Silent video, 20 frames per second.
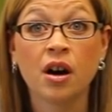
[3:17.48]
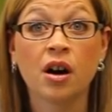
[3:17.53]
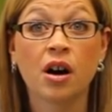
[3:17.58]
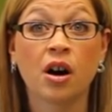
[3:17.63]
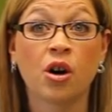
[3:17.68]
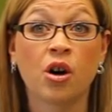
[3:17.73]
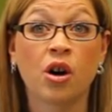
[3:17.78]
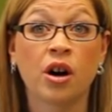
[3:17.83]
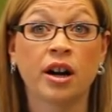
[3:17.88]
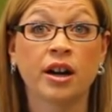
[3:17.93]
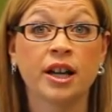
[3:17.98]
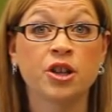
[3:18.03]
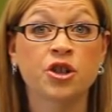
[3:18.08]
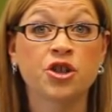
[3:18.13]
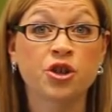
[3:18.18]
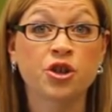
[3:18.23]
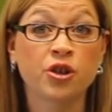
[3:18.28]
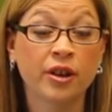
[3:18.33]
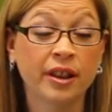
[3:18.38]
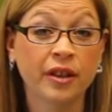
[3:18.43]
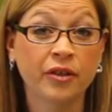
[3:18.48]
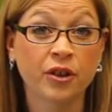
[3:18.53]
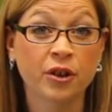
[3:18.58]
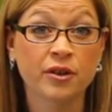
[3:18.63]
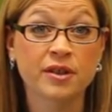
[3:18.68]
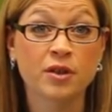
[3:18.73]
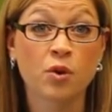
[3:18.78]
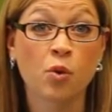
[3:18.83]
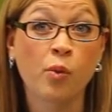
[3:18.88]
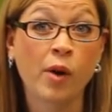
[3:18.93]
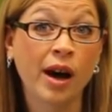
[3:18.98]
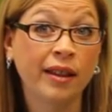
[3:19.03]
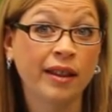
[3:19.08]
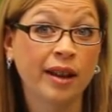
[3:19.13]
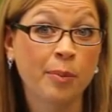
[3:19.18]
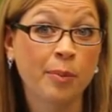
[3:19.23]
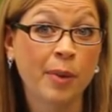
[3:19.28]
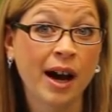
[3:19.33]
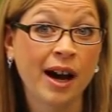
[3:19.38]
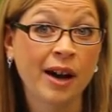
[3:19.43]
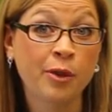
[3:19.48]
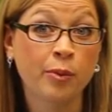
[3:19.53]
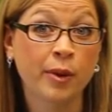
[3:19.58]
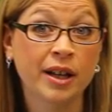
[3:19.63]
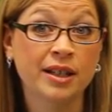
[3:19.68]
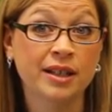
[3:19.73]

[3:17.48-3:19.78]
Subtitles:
or ensuring that there is a well-lit pathway